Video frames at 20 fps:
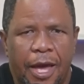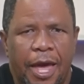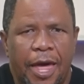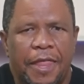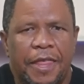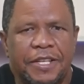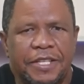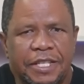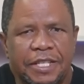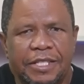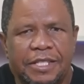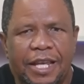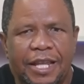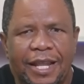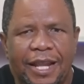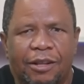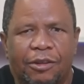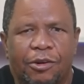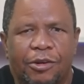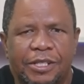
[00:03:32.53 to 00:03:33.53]
This
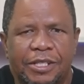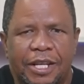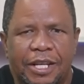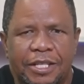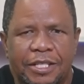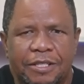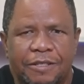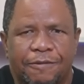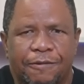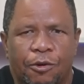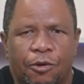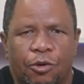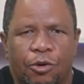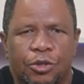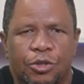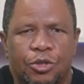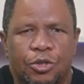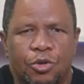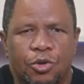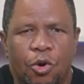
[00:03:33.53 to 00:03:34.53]
internal contest for
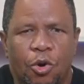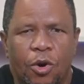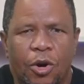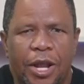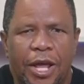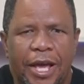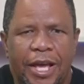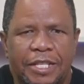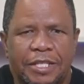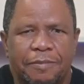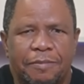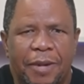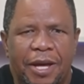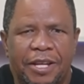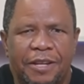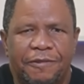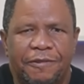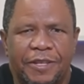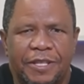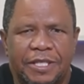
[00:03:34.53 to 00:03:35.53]
control has
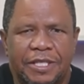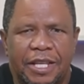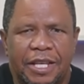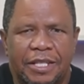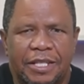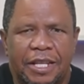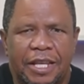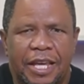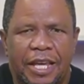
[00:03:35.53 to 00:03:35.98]
manifested